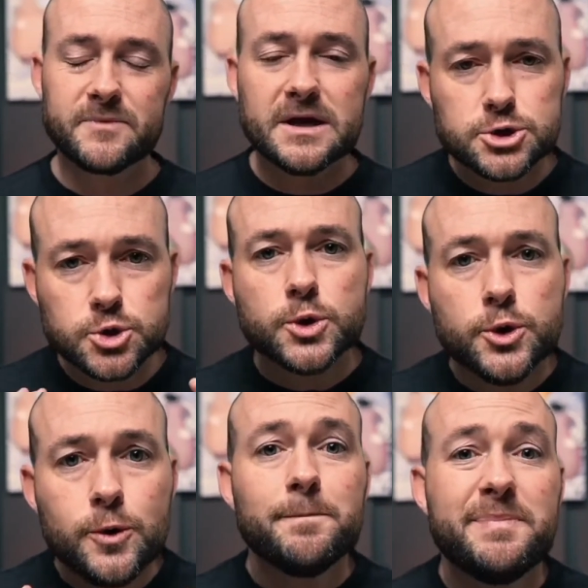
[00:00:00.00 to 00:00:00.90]

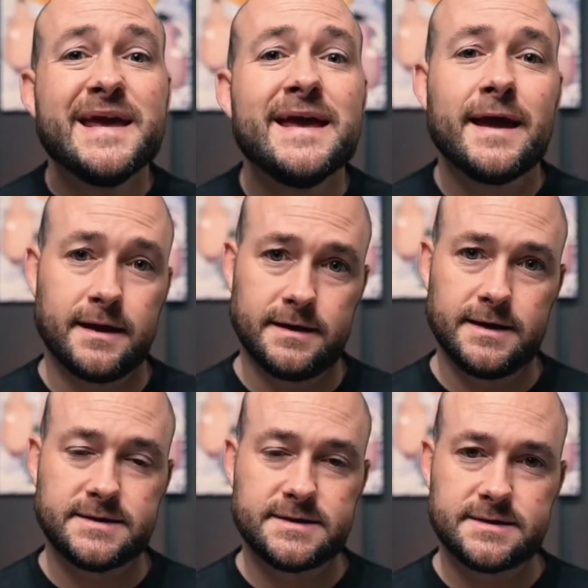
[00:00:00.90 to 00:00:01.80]
True
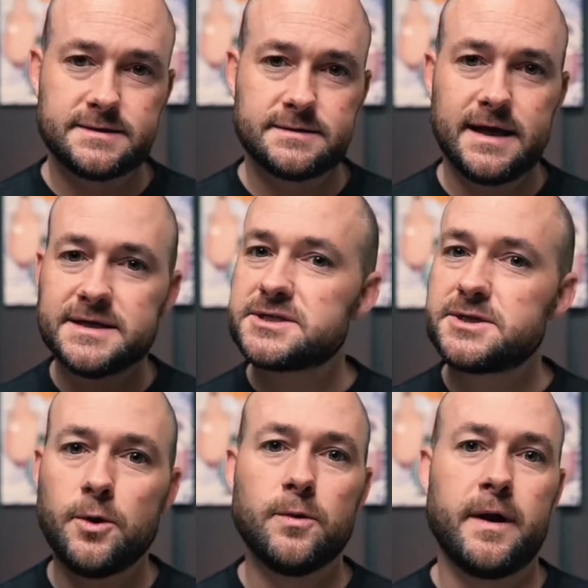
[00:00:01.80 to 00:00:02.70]
beingness is
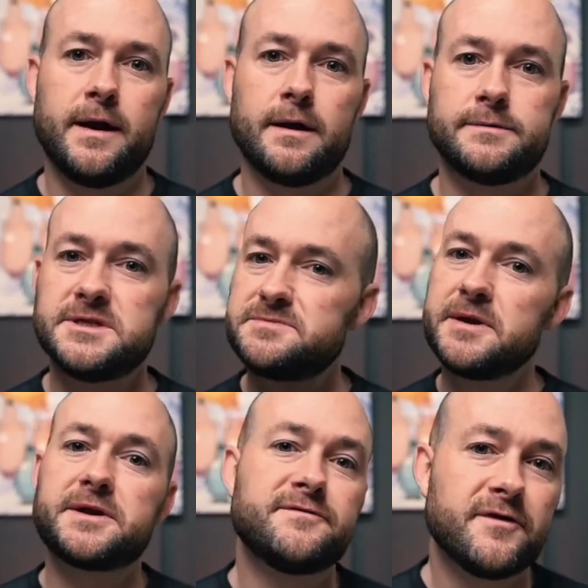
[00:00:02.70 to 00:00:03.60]
so rare. This has
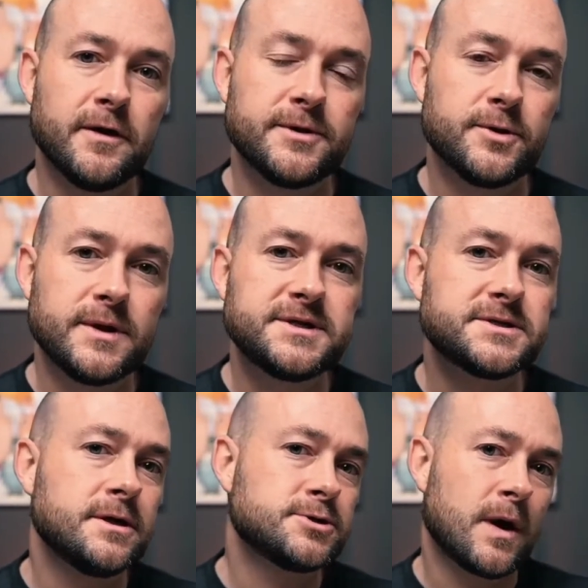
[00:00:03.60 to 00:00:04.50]
been confirmed in the
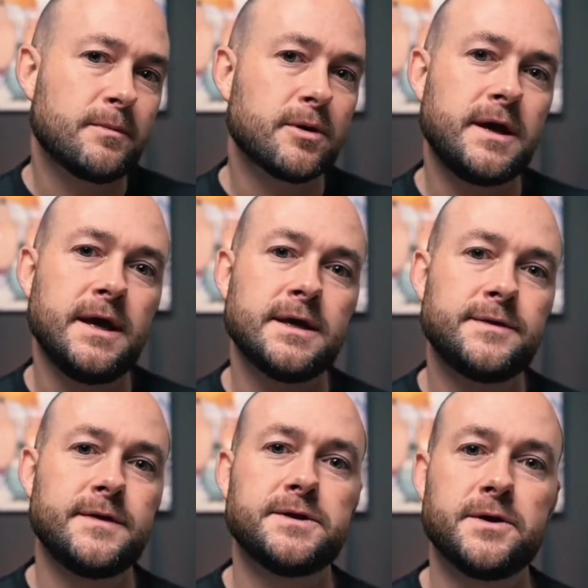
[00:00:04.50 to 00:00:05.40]
research. Robert
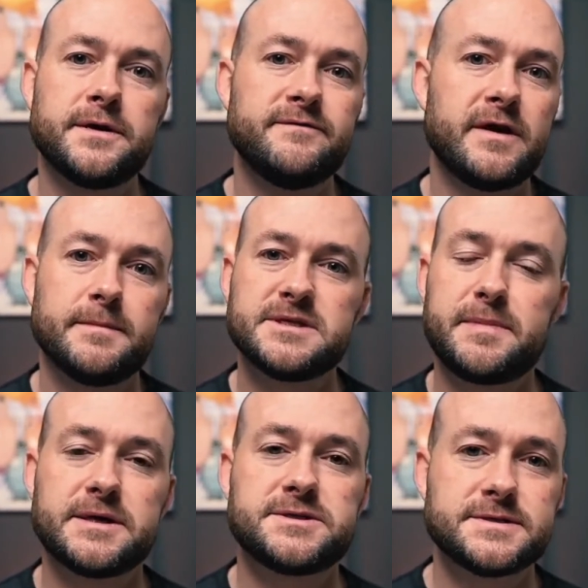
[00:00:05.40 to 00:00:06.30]
Kegan, the adult development
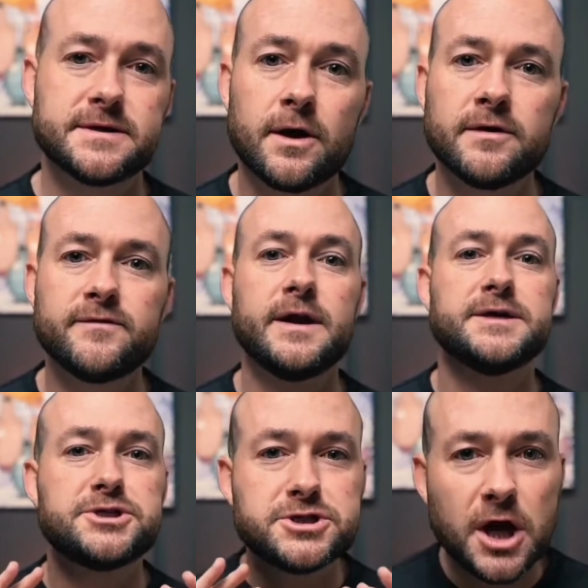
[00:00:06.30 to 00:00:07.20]
specialist at Harvard,
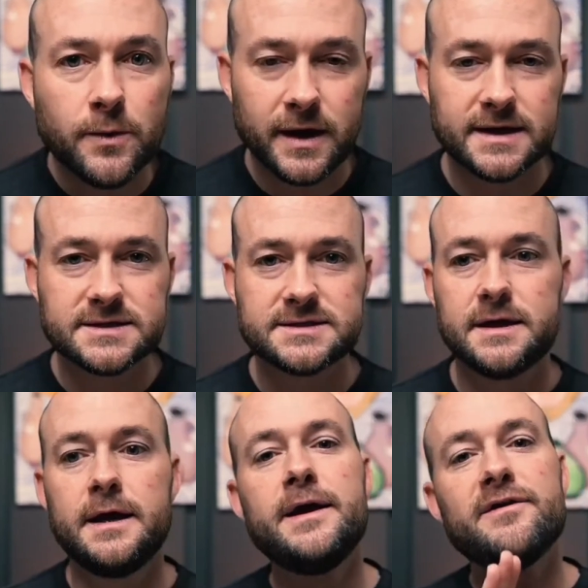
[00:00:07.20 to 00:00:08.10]
has shown us
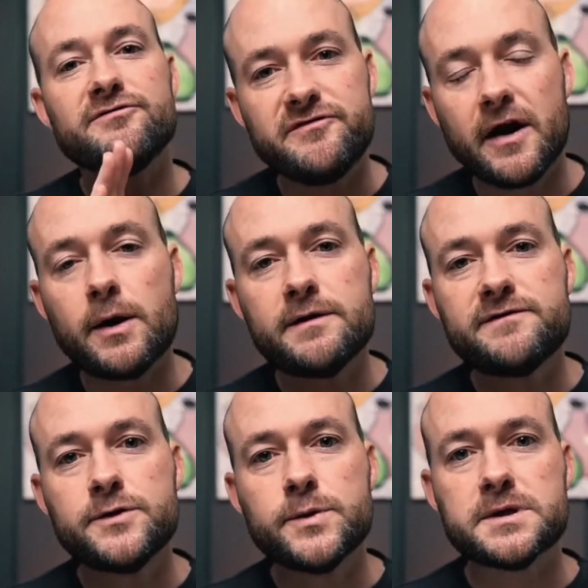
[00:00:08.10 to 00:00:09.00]
very
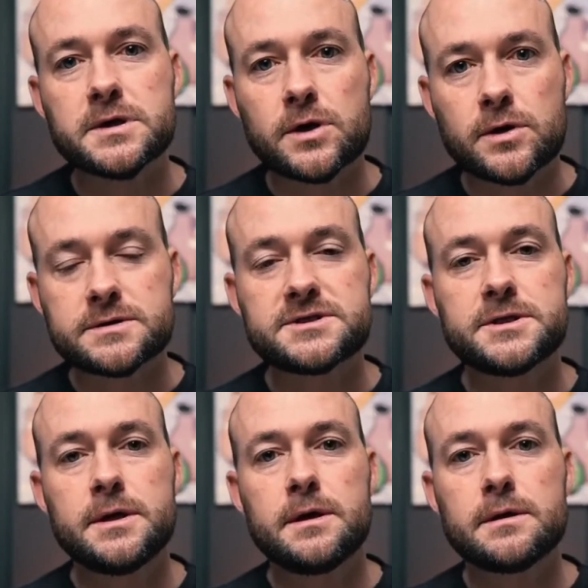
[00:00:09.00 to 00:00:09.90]
few adults
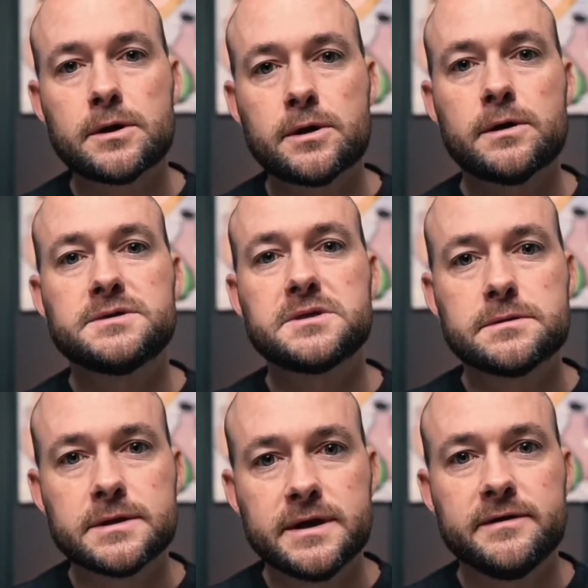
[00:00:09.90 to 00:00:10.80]
learn to
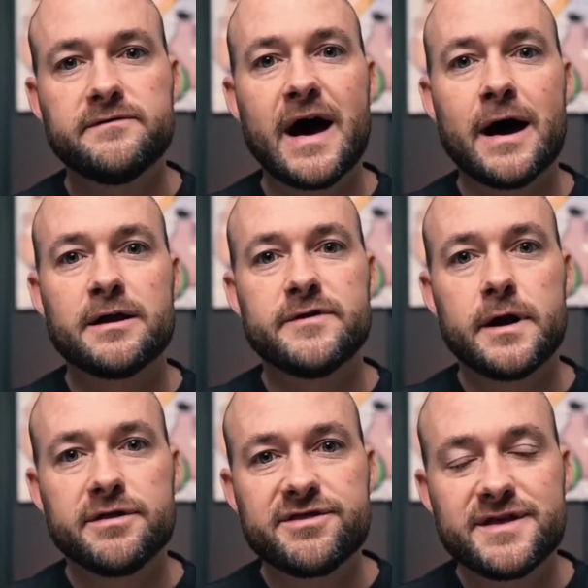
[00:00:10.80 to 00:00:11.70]
live out of an
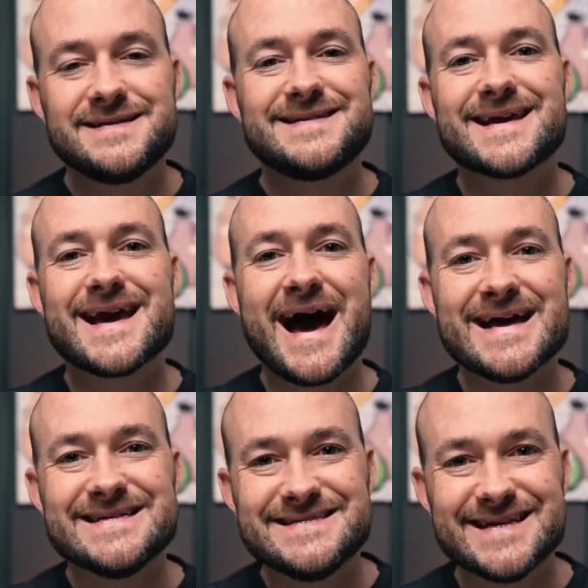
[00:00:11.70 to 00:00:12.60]
authentic
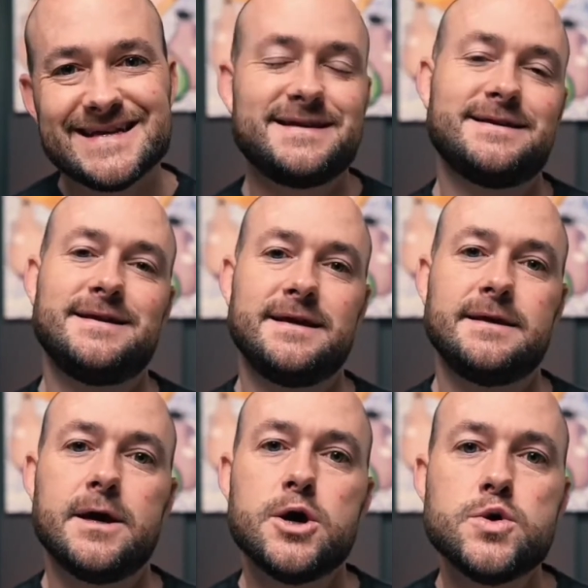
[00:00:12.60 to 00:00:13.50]

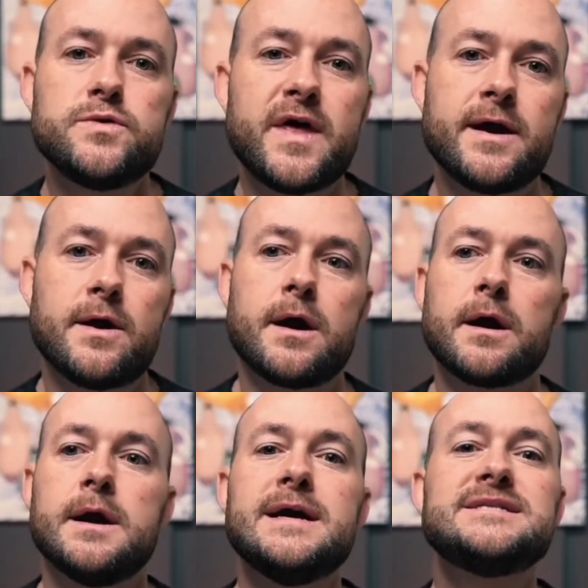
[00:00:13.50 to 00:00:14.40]
identity, who they
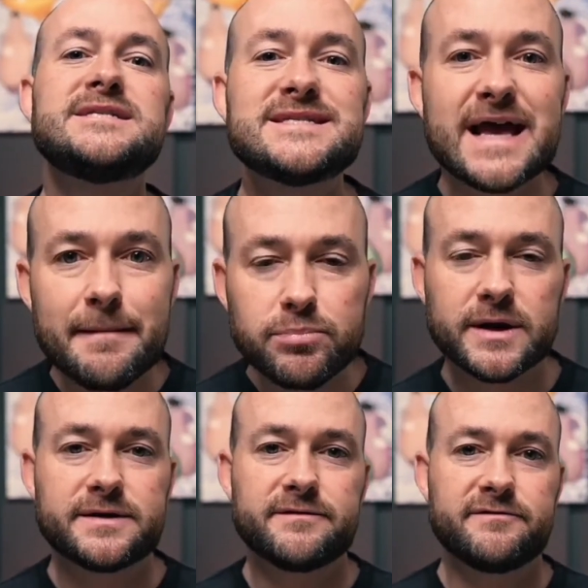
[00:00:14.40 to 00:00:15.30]
are,
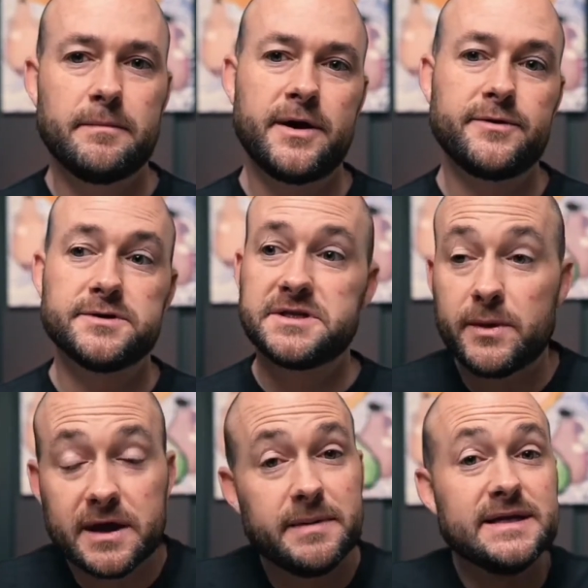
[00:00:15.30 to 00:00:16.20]
separate from others. Now,
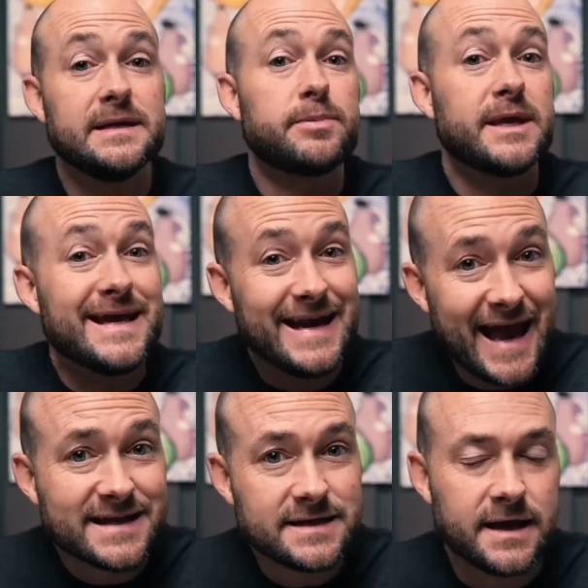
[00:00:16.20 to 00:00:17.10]
we can be deeply
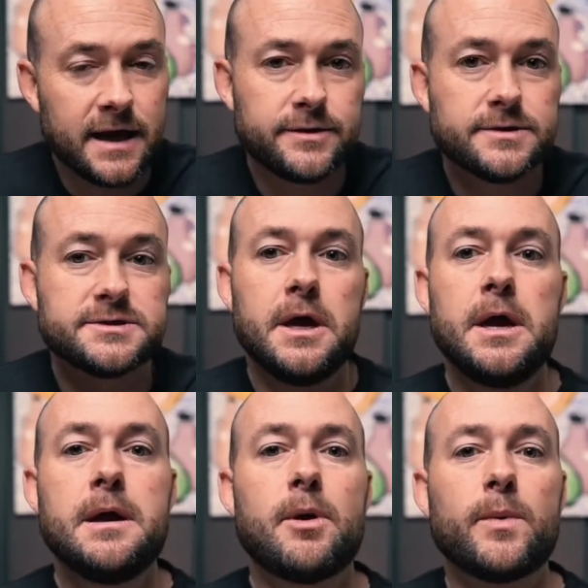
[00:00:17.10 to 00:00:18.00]
connected to others,
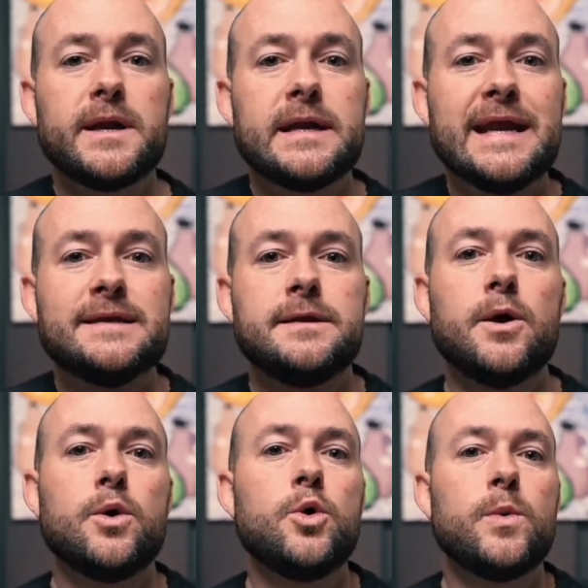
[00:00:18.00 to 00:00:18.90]
but we need to
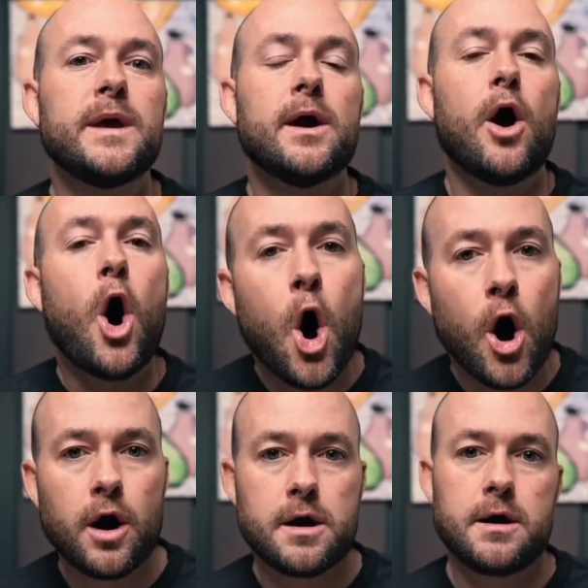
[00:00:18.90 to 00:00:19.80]
know who we
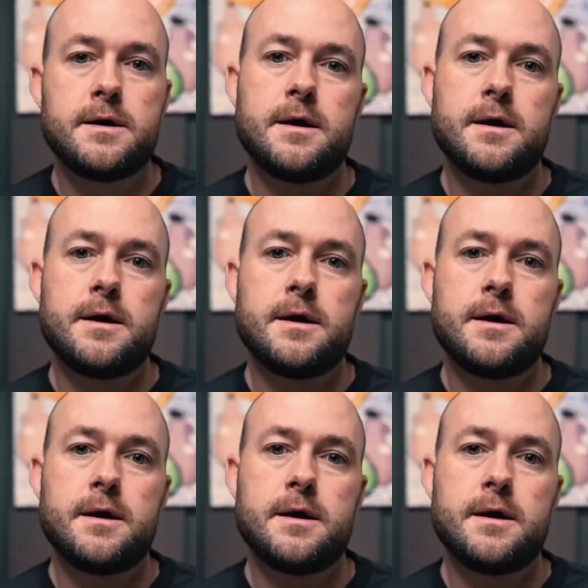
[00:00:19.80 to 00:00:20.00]
are